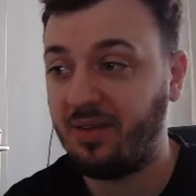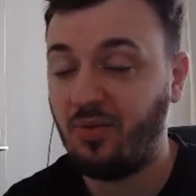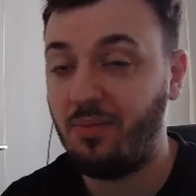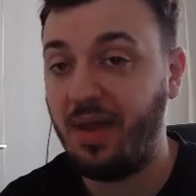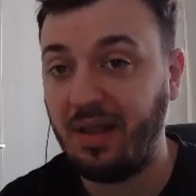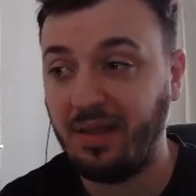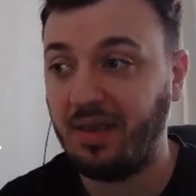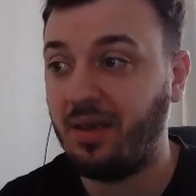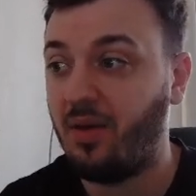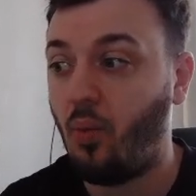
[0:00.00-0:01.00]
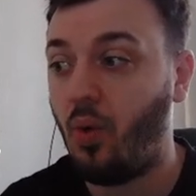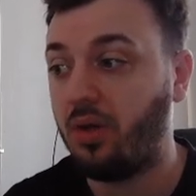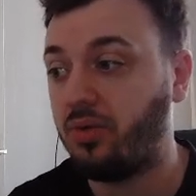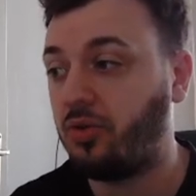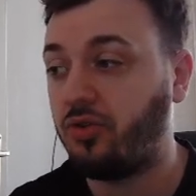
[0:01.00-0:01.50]
remaining
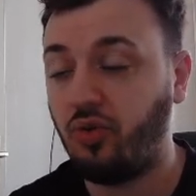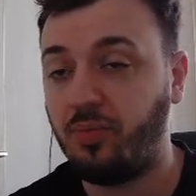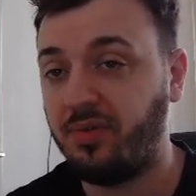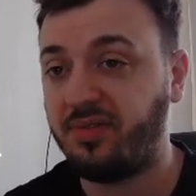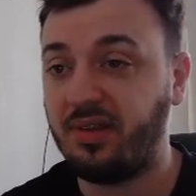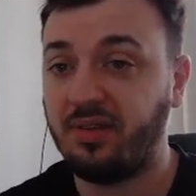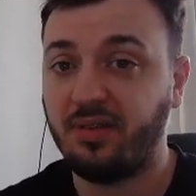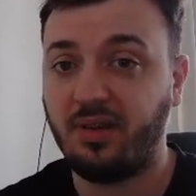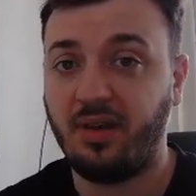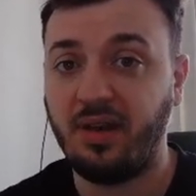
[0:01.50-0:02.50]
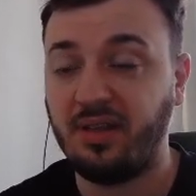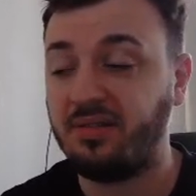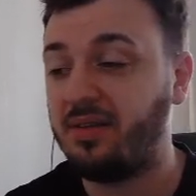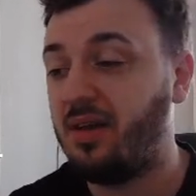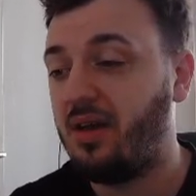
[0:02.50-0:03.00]
1 or 2%
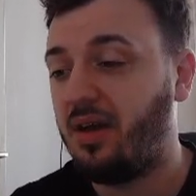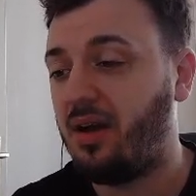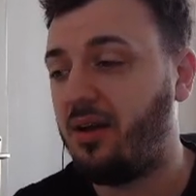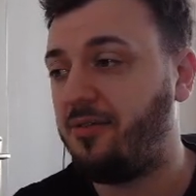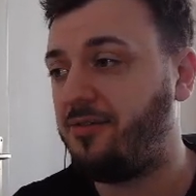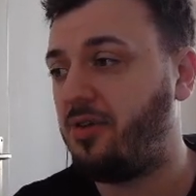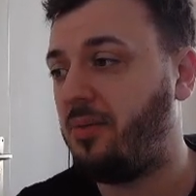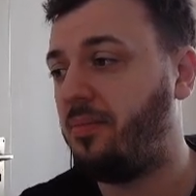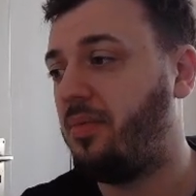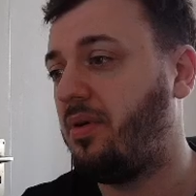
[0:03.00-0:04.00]
hit from